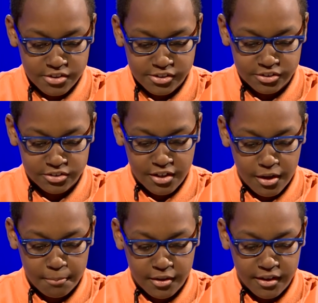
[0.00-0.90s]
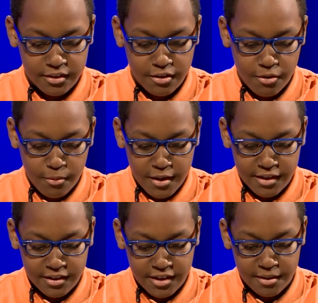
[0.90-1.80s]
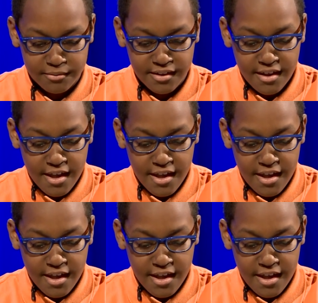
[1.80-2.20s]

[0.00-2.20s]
children that are playing the Hawaiian games.